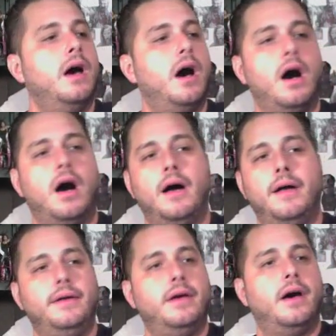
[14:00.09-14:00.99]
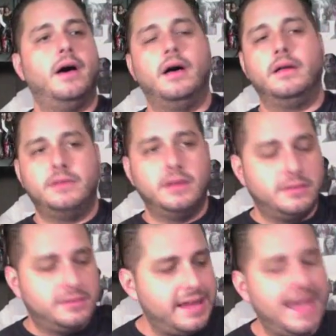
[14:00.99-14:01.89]
the
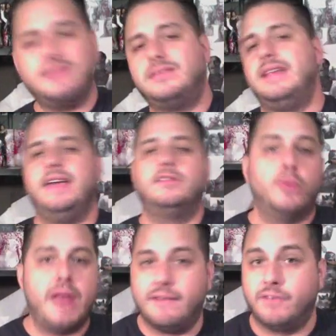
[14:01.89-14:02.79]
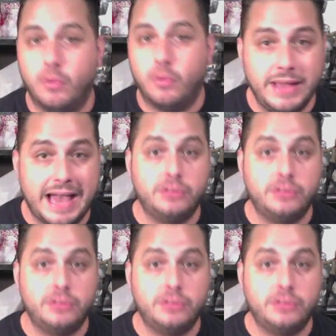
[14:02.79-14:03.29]
Sand Snakes, whatever. And we got